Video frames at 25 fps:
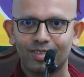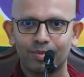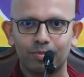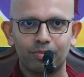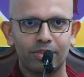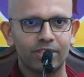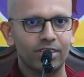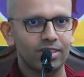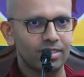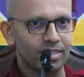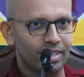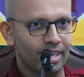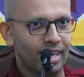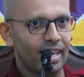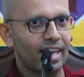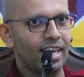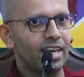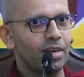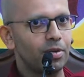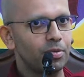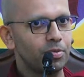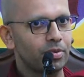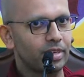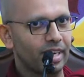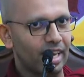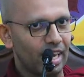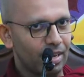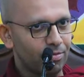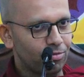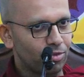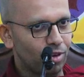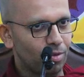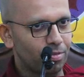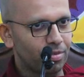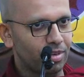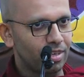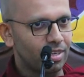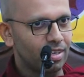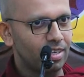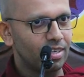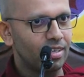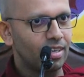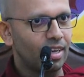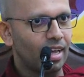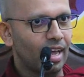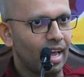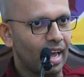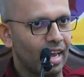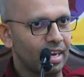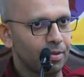Because the hair came from her
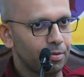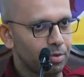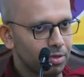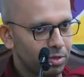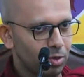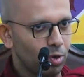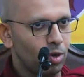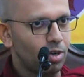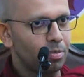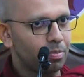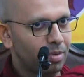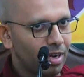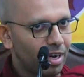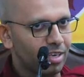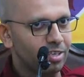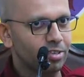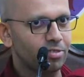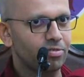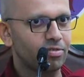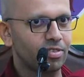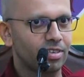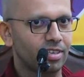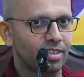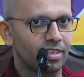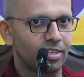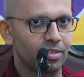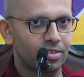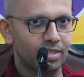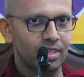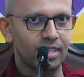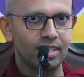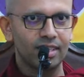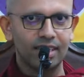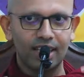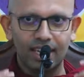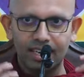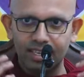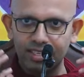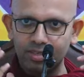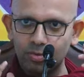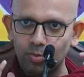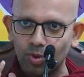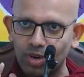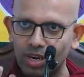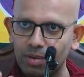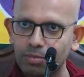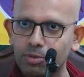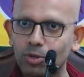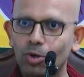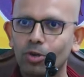and it was all part of her. You see, that is
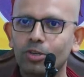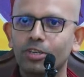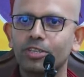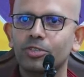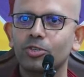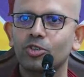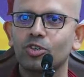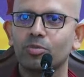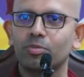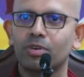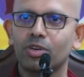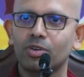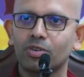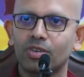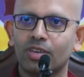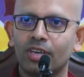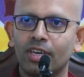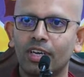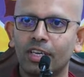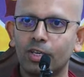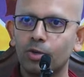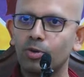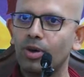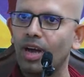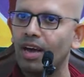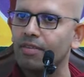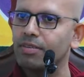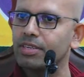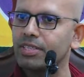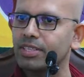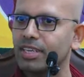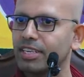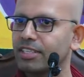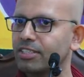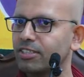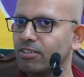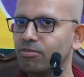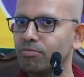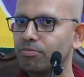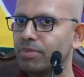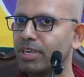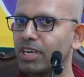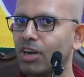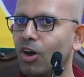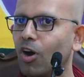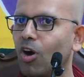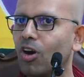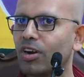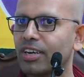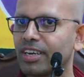what I'm talking to you about. You have a sense of
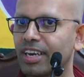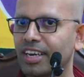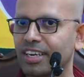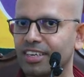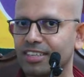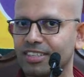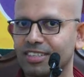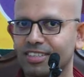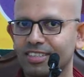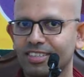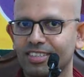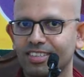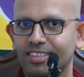belonging.